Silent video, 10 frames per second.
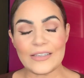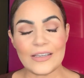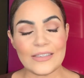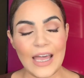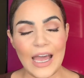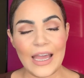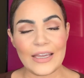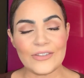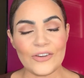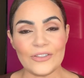Because I
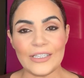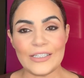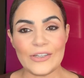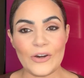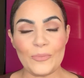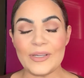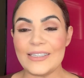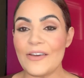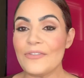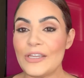certainly don't. But
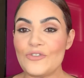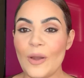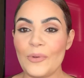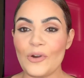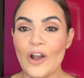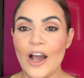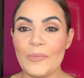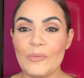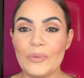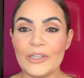definitely drop your
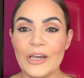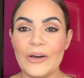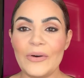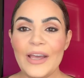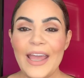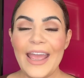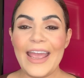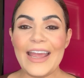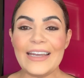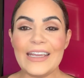comment below
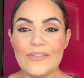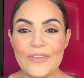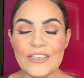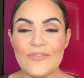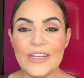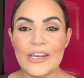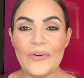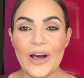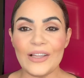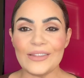and give this video
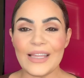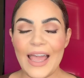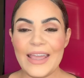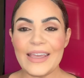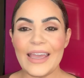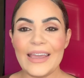a like